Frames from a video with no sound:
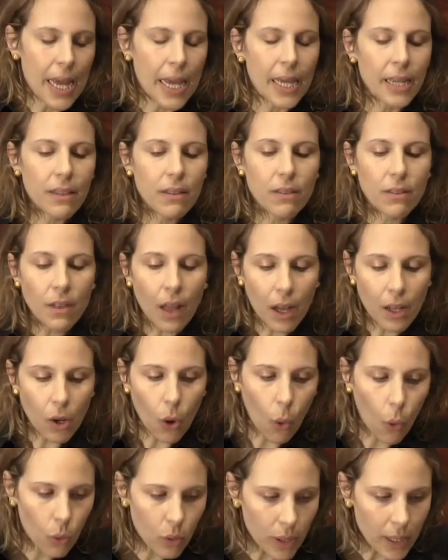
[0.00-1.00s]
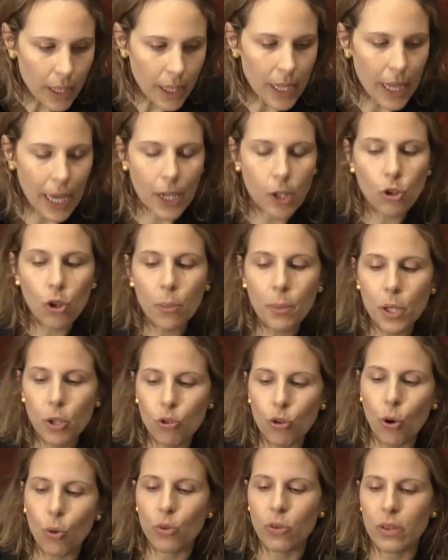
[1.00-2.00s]
It's not only economic
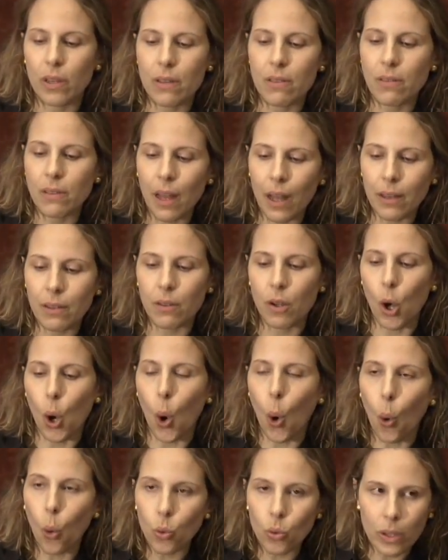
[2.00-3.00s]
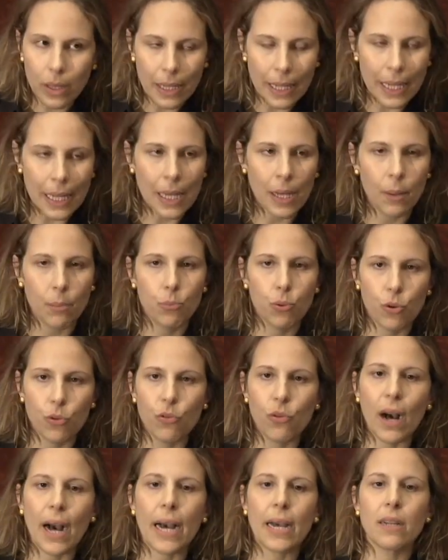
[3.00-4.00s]
growth does not only
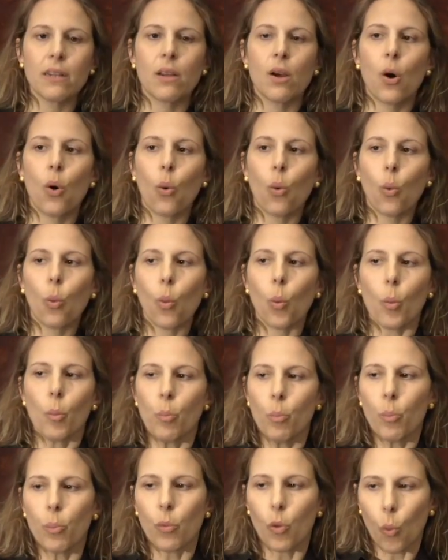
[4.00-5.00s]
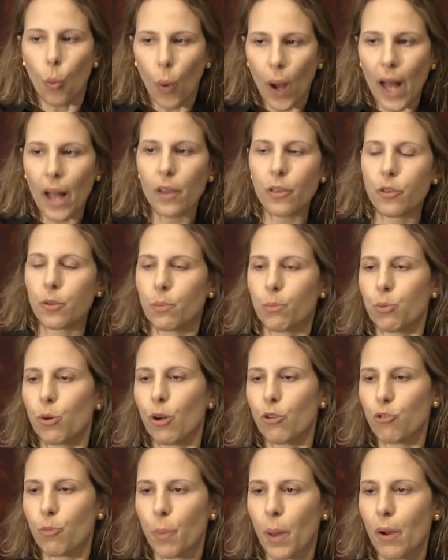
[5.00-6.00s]
provide wealth,
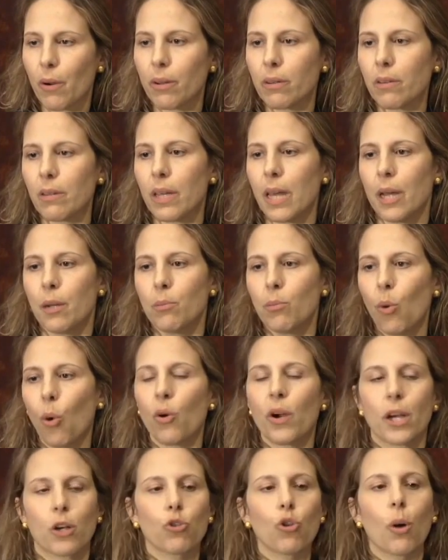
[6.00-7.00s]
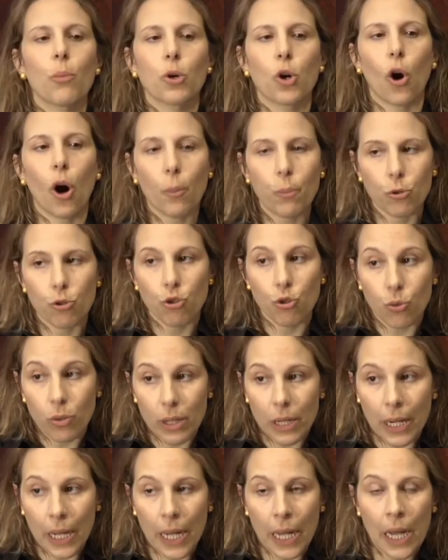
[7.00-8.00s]
prosperity, and more economic
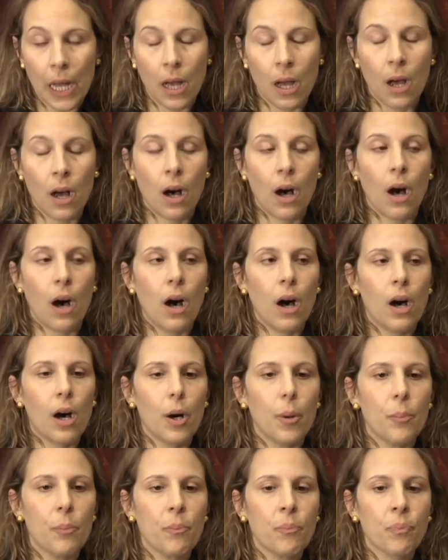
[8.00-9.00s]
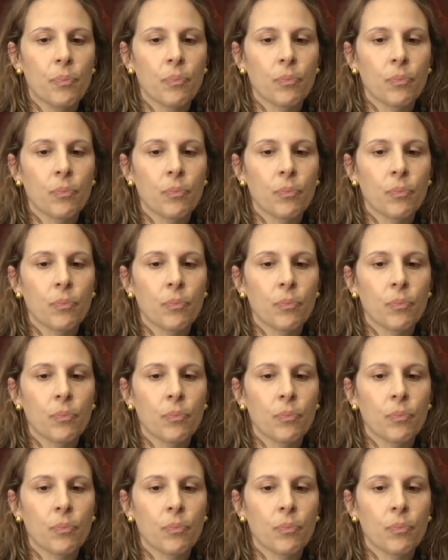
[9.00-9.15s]
opportunity to